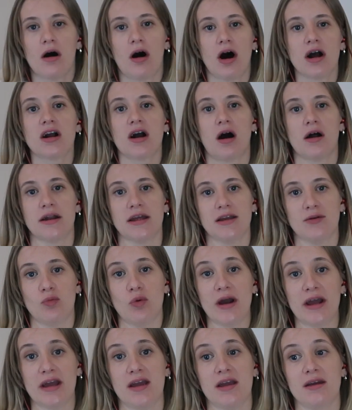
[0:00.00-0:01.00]
I can't eat
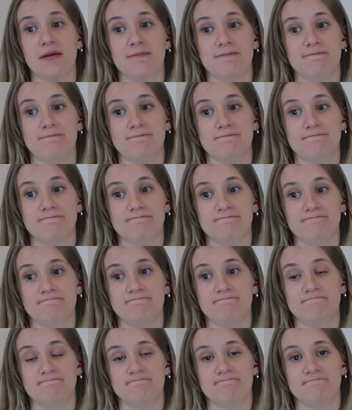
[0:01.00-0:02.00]
wheat.
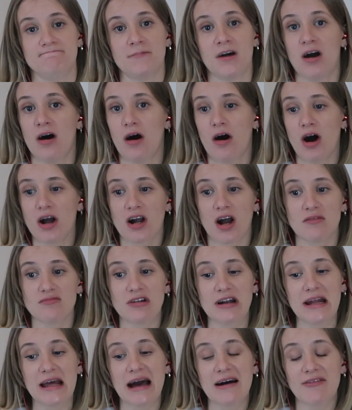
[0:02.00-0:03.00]
I can't
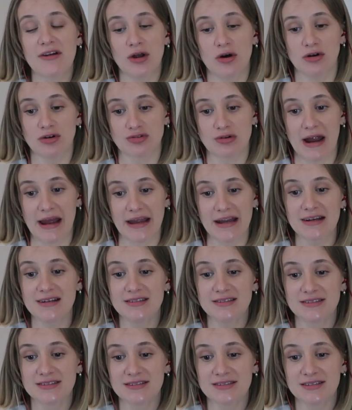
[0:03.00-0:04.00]
really have a lot of
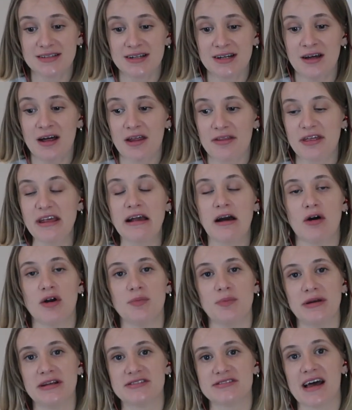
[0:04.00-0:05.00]
grains. I think
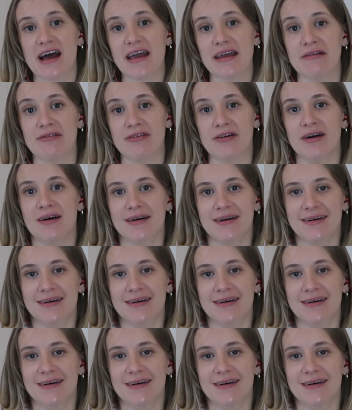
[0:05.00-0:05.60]
I'd be safe.